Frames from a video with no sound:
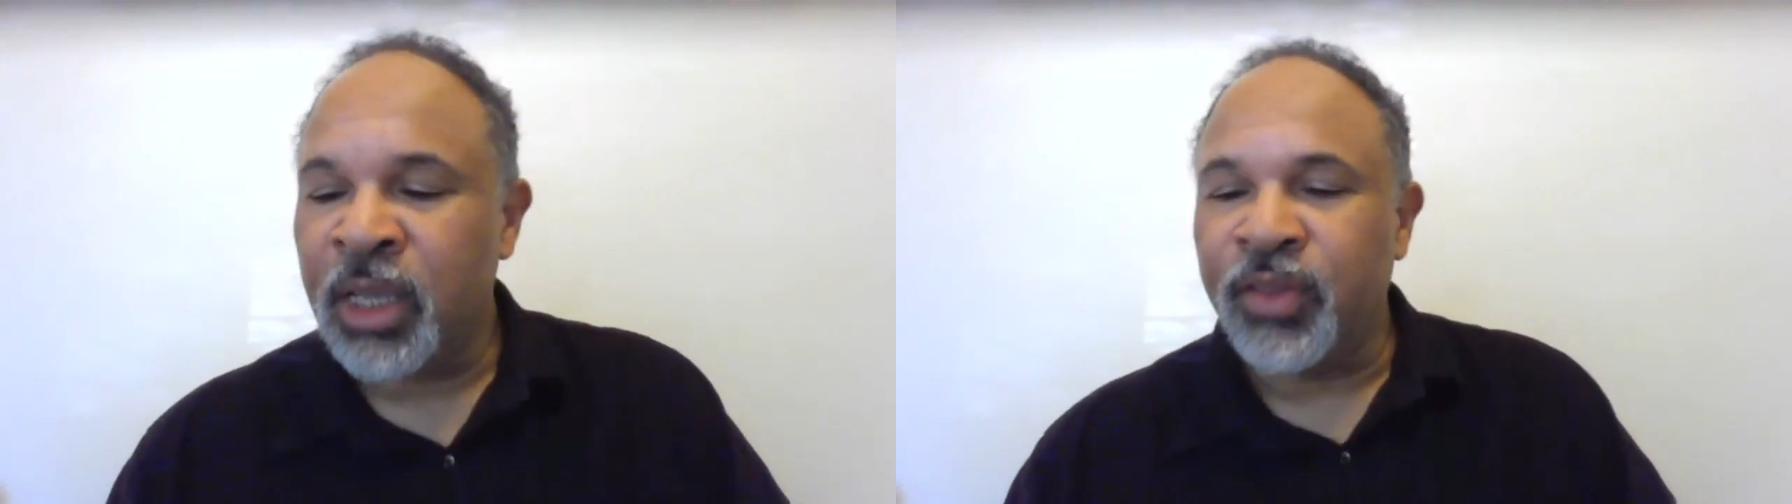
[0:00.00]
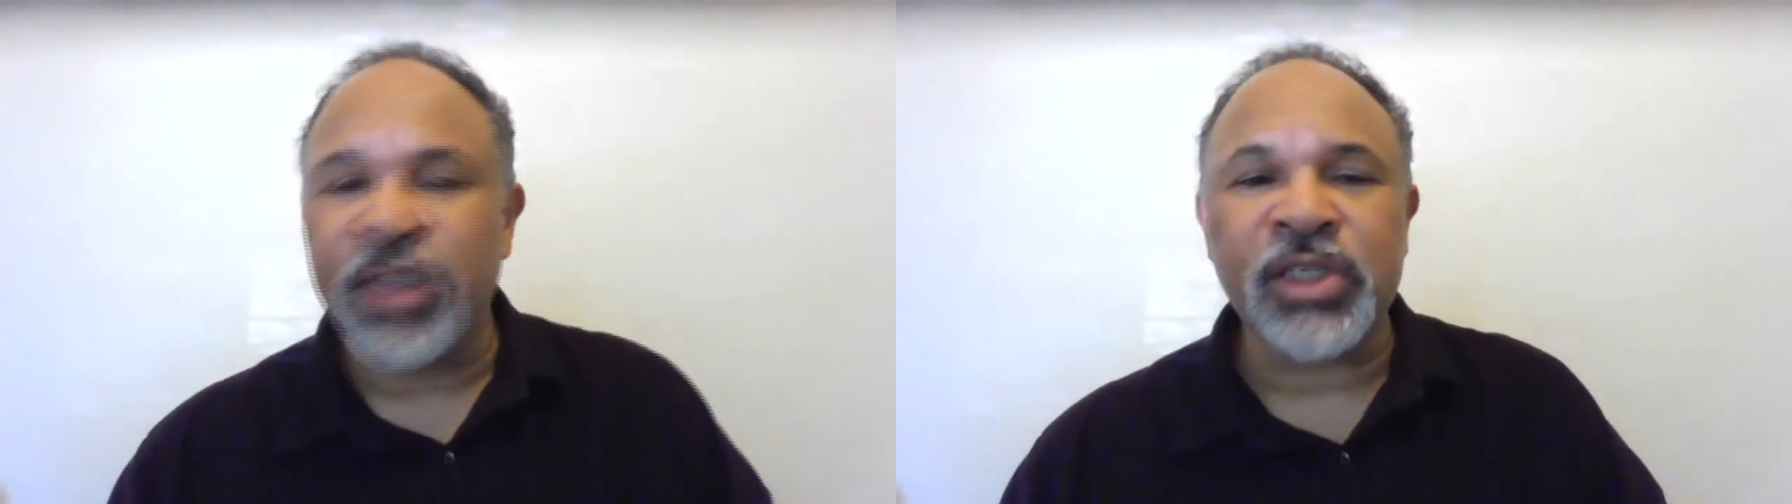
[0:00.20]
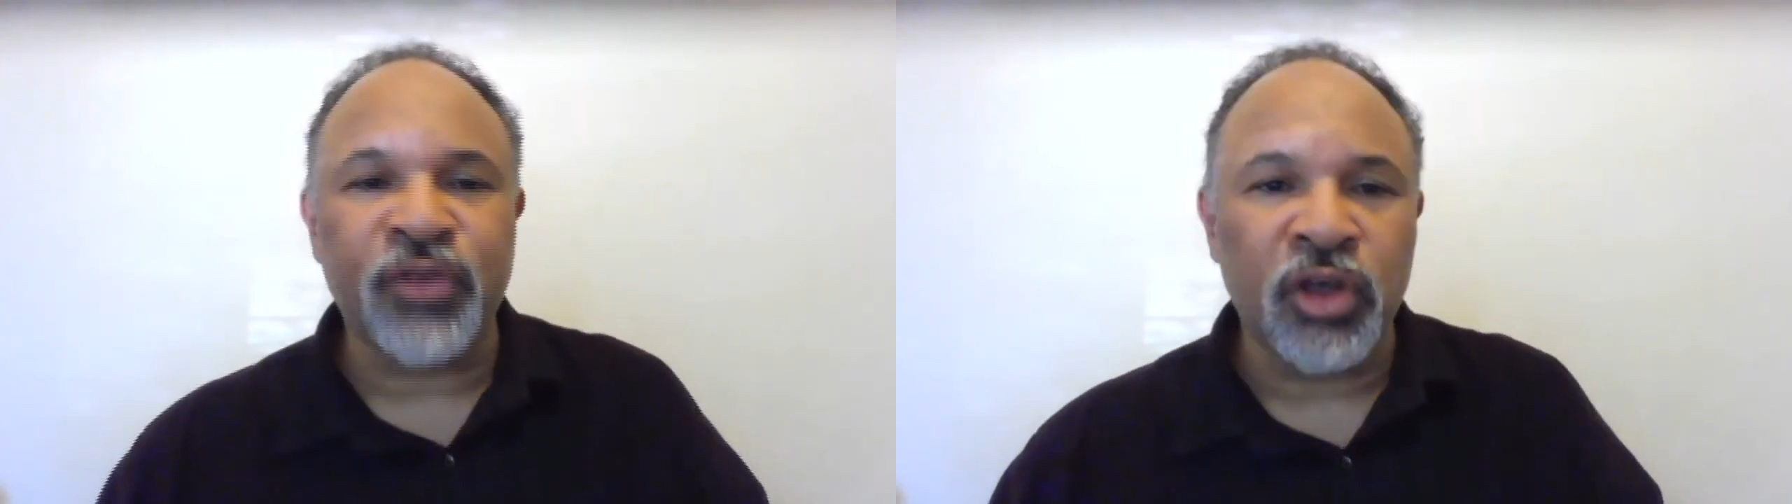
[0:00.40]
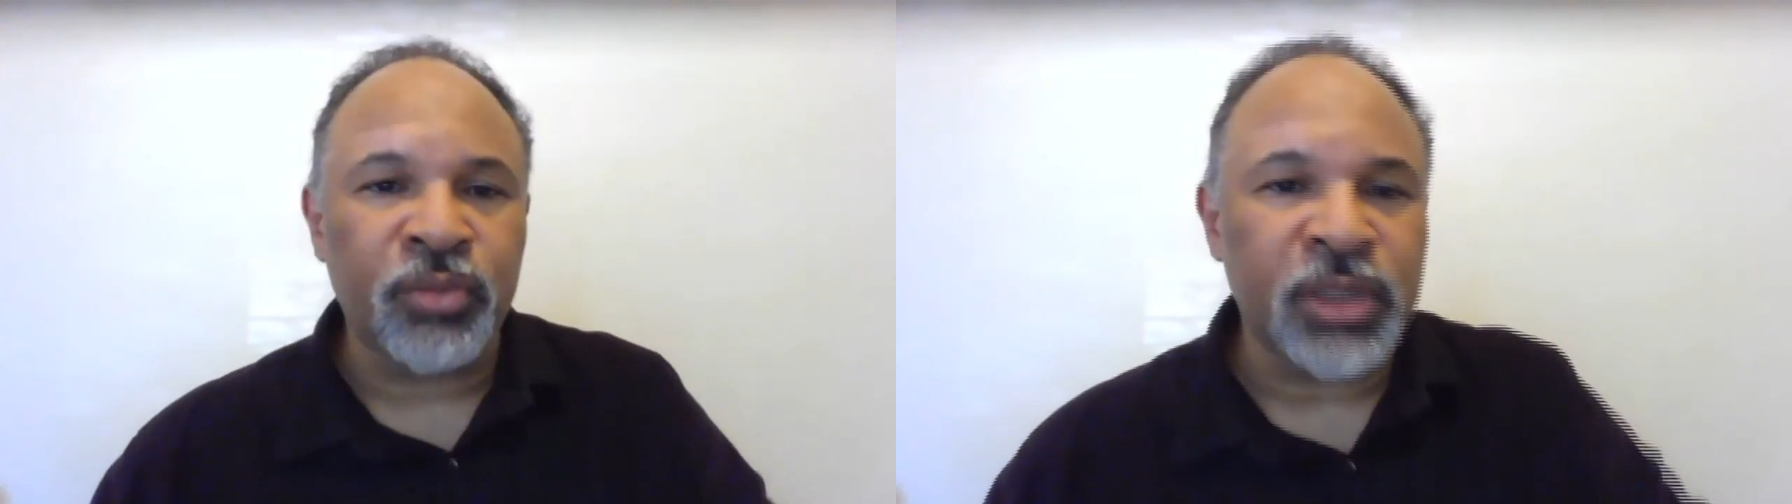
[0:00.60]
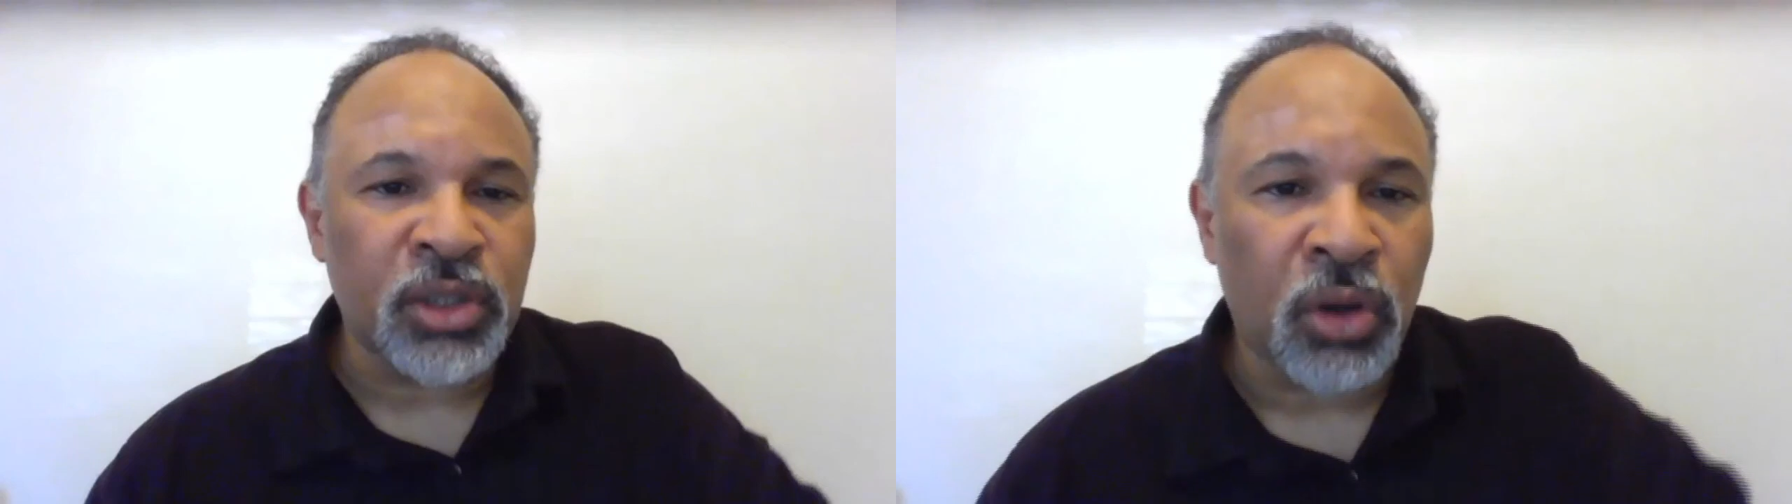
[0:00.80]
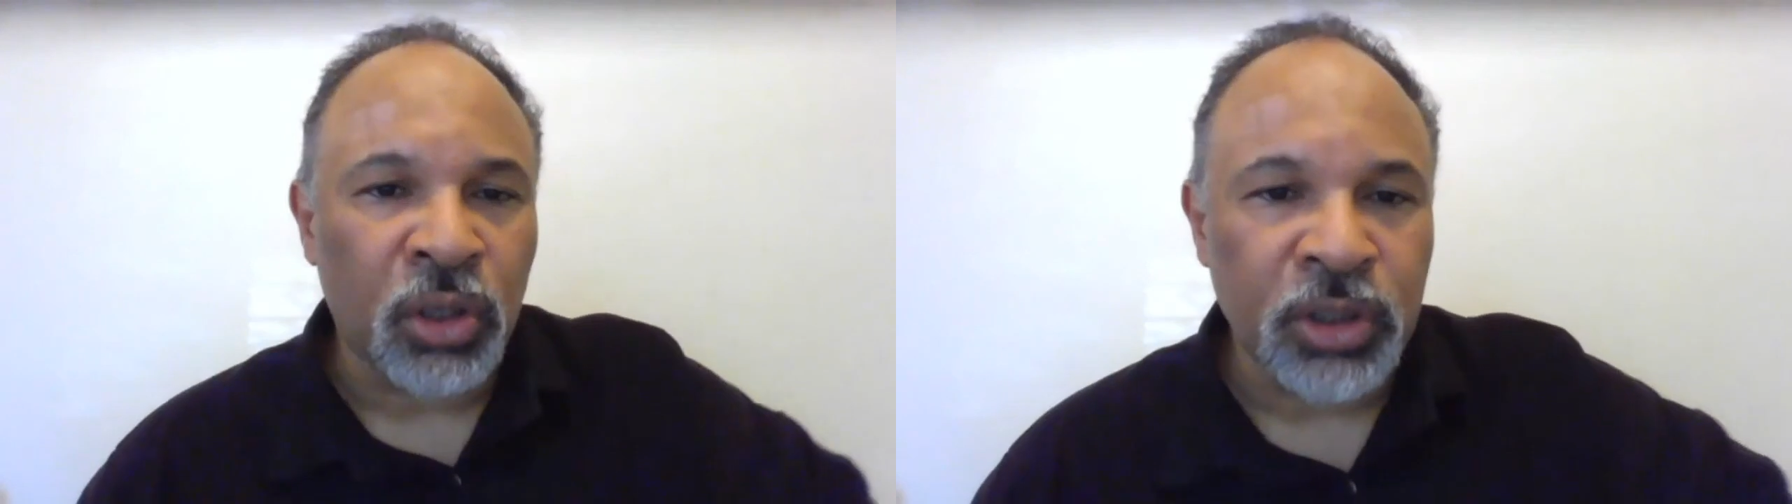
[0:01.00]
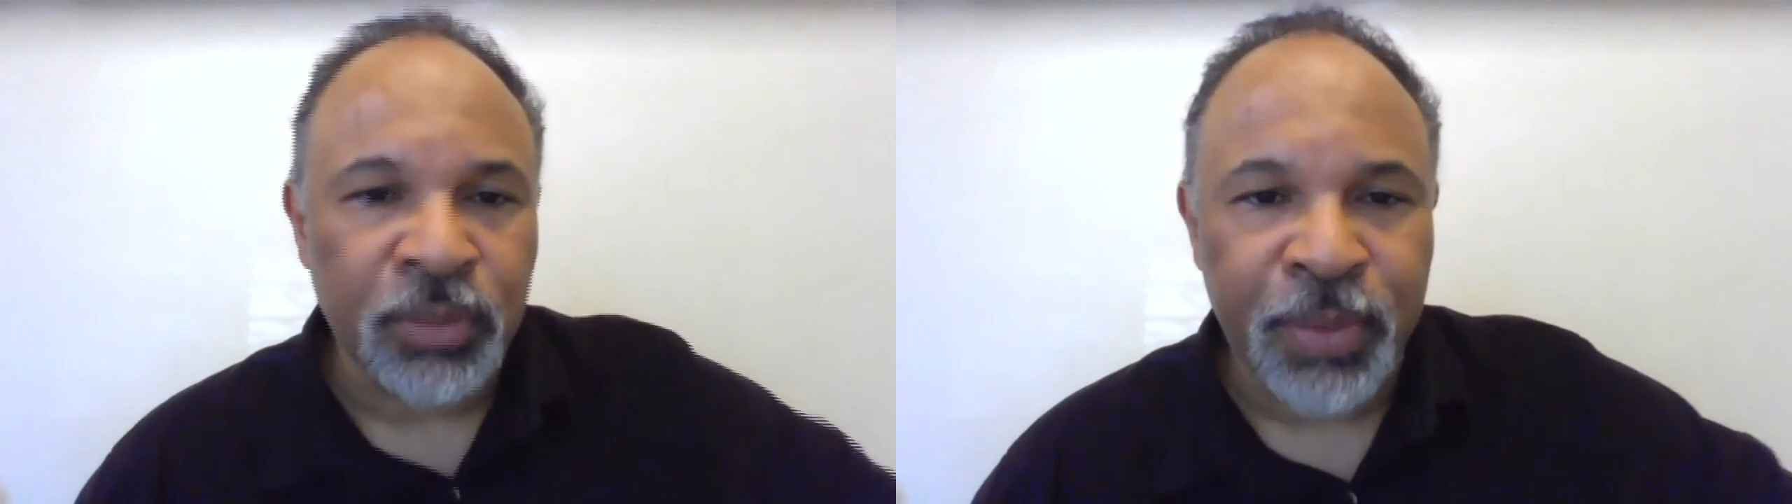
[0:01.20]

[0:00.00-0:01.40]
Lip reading: This film is called A